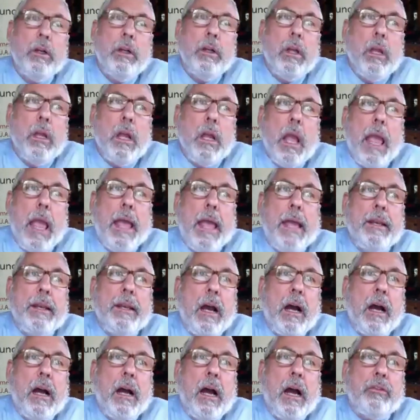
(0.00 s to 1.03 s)
And
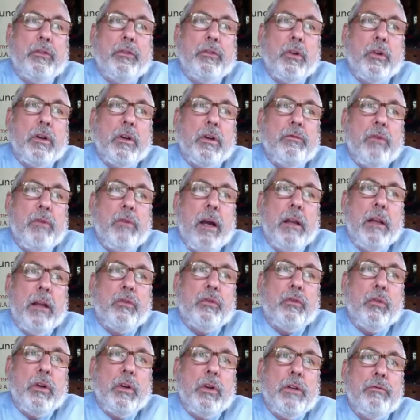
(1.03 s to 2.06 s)
I sort
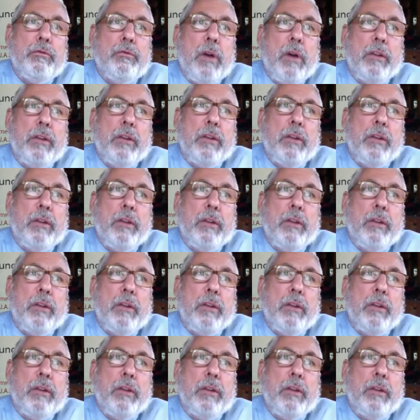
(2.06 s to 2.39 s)
of